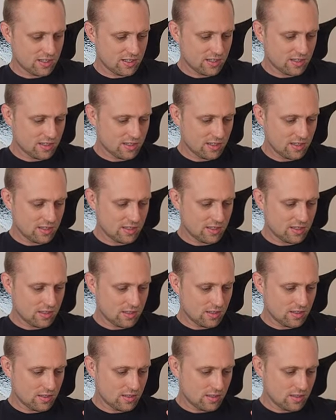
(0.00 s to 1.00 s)

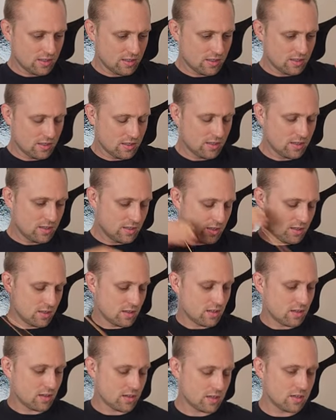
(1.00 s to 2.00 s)

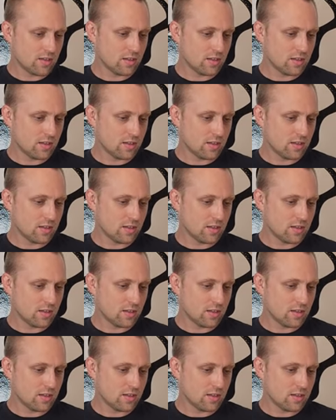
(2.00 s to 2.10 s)
Nothing is said.